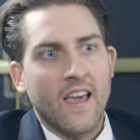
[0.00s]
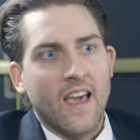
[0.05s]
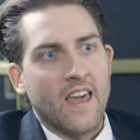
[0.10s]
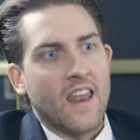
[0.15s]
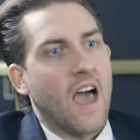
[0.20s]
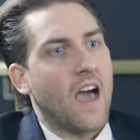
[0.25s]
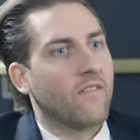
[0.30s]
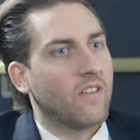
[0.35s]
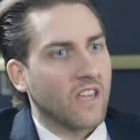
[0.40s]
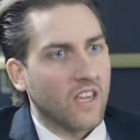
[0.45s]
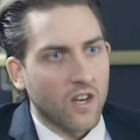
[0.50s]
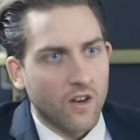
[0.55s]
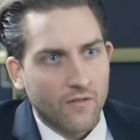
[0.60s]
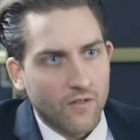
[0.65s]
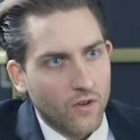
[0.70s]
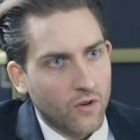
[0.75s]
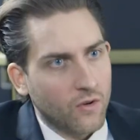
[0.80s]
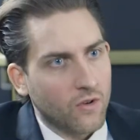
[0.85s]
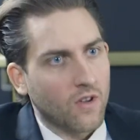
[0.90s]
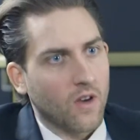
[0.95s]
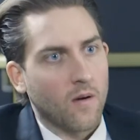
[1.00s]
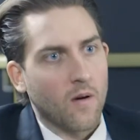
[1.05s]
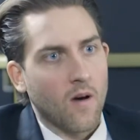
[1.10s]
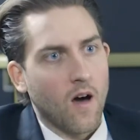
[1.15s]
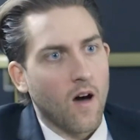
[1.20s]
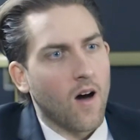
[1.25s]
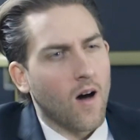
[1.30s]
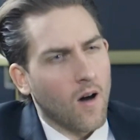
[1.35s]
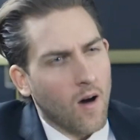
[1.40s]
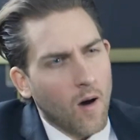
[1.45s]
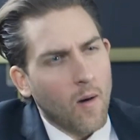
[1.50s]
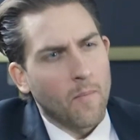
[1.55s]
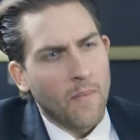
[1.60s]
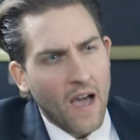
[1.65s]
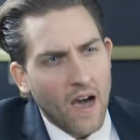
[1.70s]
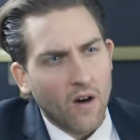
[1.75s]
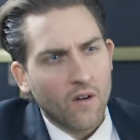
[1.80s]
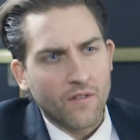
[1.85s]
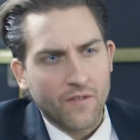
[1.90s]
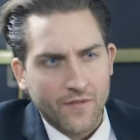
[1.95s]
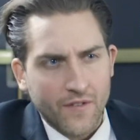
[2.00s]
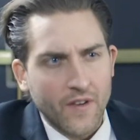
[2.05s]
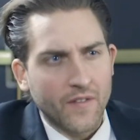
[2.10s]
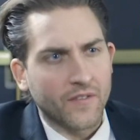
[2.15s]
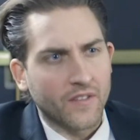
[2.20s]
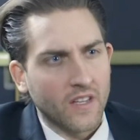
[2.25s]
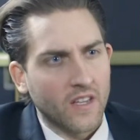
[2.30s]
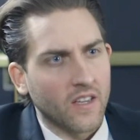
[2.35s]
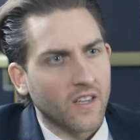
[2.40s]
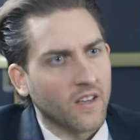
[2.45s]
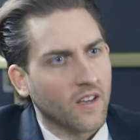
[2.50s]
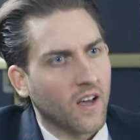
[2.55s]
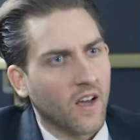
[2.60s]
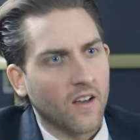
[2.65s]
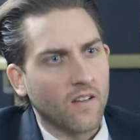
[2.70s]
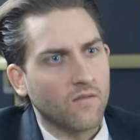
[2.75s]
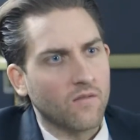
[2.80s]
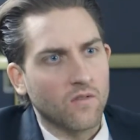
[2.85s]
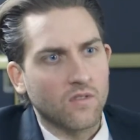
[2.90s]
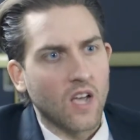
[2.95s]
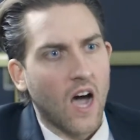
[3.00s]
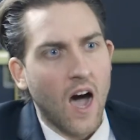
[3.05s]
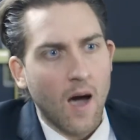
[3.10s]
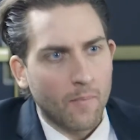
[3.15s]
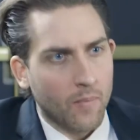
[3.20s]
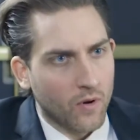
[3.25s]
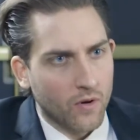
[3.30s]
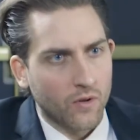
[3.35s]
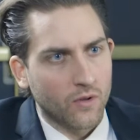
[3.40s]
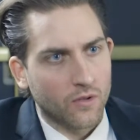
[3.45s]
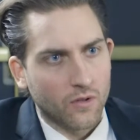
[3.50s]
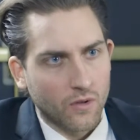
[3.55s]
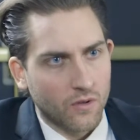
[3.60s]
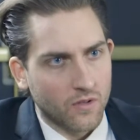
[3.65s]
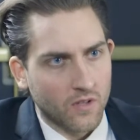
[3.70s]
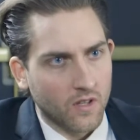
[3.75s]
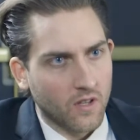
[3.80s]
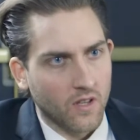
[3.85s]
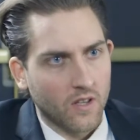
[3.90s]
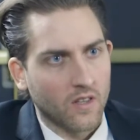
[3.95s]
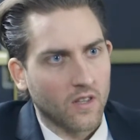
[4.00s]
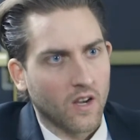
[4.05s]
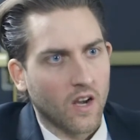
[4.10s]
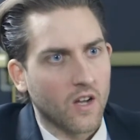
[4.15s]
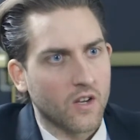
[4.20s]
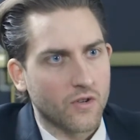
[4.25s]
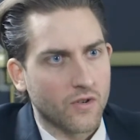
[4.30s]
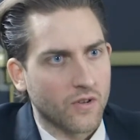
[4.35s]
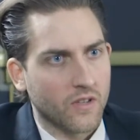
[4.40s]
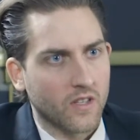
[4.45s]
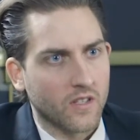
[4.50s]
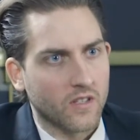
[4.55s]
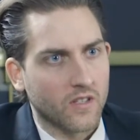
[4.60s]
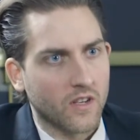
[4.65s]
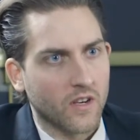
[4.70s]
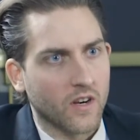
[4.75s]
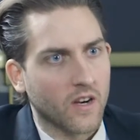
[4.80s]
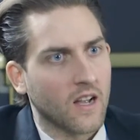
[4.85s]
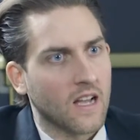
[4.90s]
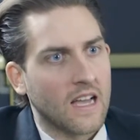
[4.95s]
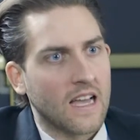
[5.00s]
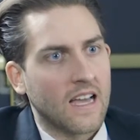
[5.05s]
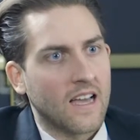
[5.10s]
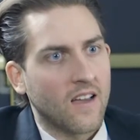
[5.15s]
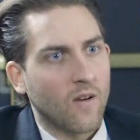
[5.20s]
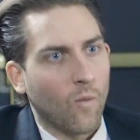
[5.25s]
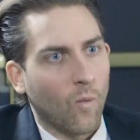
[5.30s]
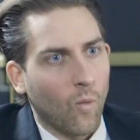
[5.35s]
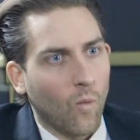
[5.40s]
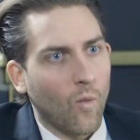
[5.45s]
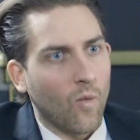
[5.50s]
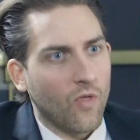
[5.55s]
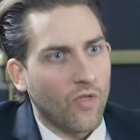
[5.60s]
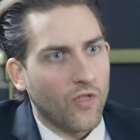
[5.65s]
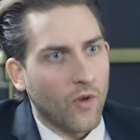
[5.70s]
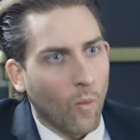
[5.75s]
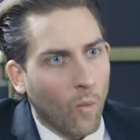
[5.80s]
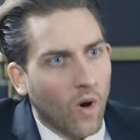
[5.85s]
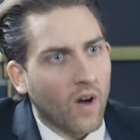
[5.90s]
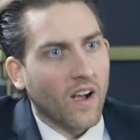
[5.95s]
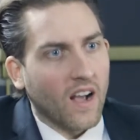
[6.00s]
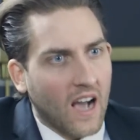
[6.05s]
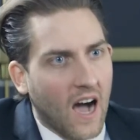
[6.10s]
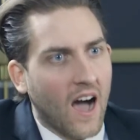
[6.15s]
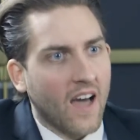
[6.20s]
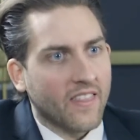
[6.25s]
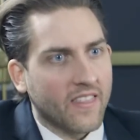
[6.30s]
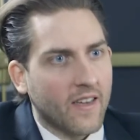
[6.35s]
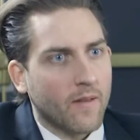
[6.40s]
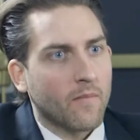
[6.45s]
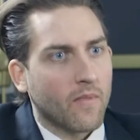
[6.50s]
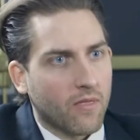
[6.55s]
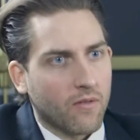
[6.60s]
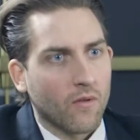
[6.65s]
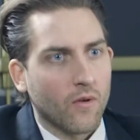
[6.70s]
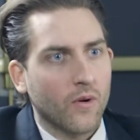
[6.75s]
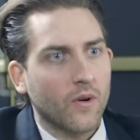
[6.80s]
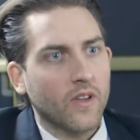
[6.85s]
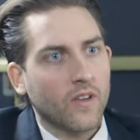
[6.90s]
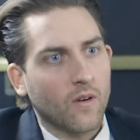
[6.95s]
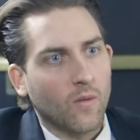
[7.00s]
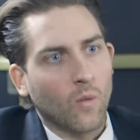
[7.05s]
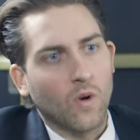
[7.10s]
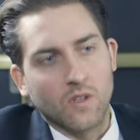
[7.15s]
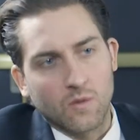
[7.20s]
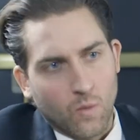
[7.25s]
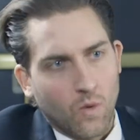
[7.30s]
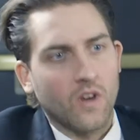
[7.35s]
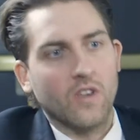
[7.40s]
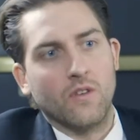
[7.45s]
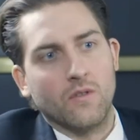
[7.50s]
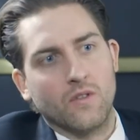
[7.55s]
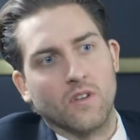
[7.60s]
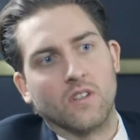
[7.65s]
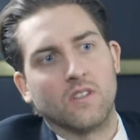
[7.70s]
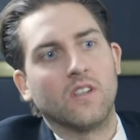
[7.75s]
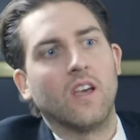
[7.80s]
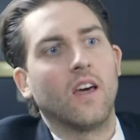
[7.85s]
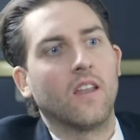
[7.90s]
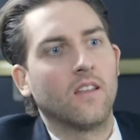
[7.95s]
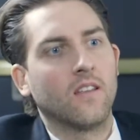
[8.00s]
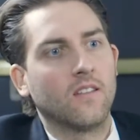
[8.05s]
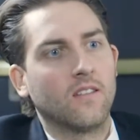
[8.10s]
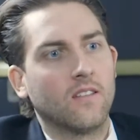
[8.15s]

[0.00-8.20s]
And having interviewed about 50 top producers in the country this year, what got them through it was what you just said.